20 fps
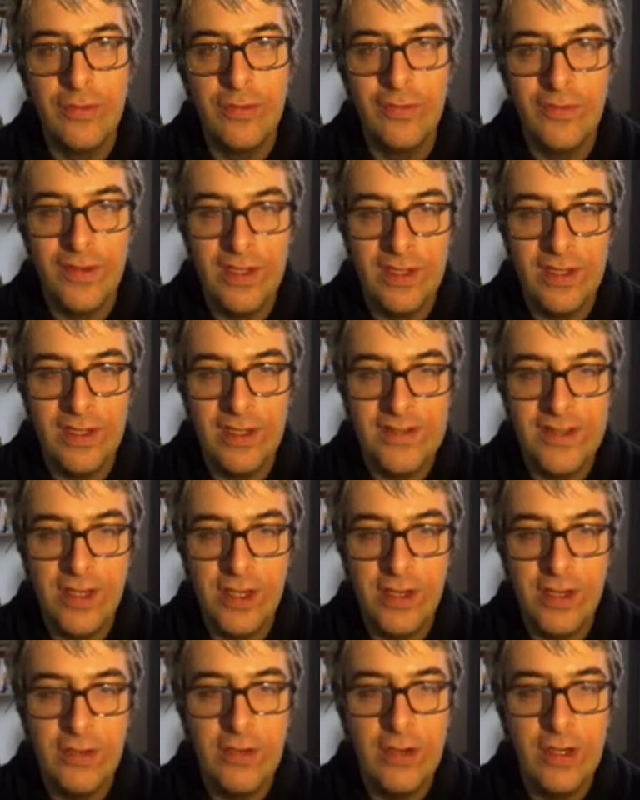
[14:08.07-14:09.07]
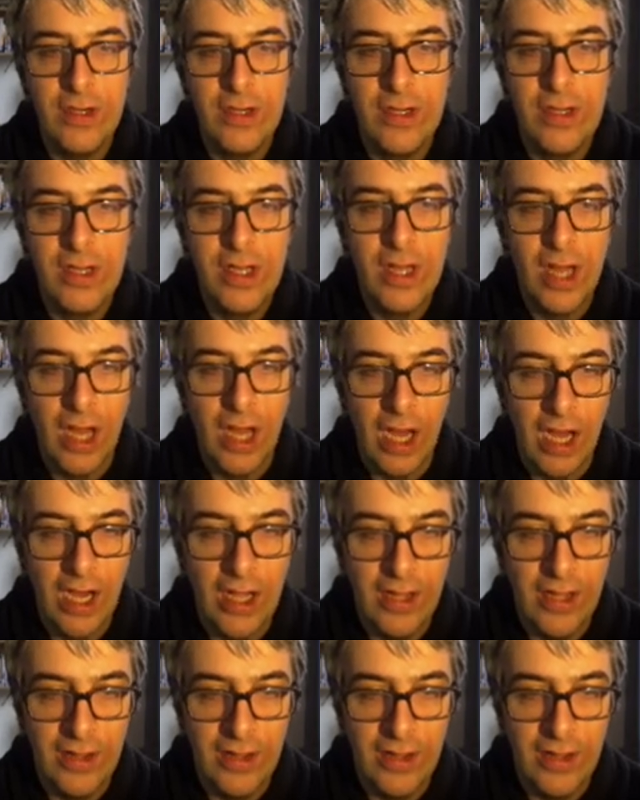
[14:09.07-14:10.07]
fields now,
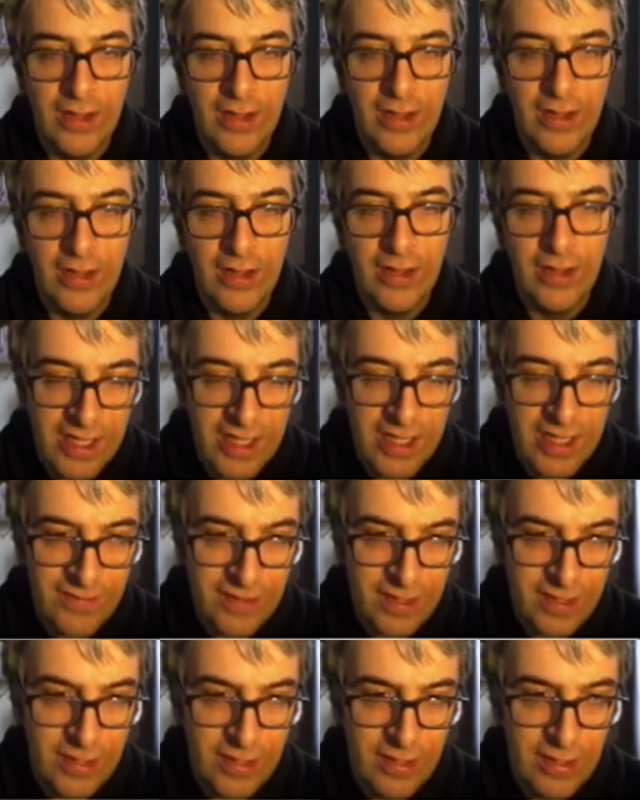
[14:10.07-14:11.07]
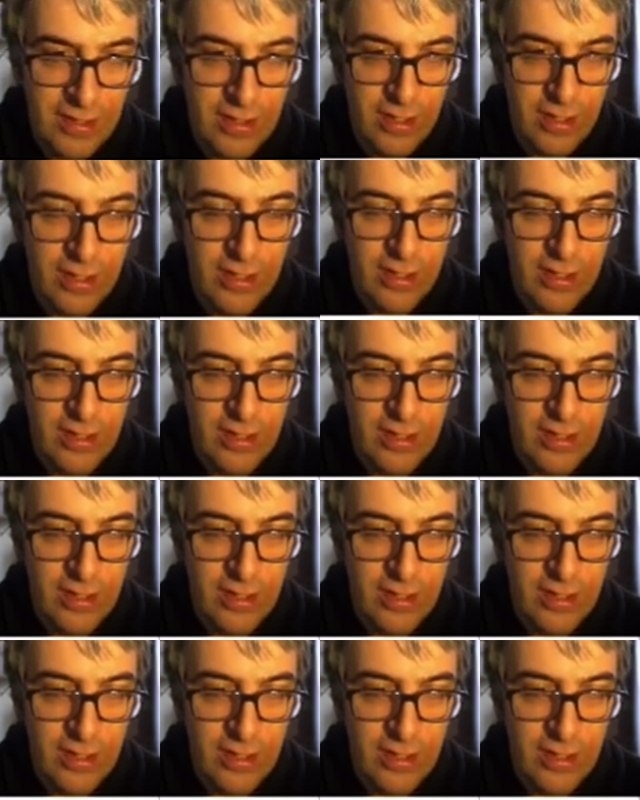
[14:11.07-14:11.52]
and I have here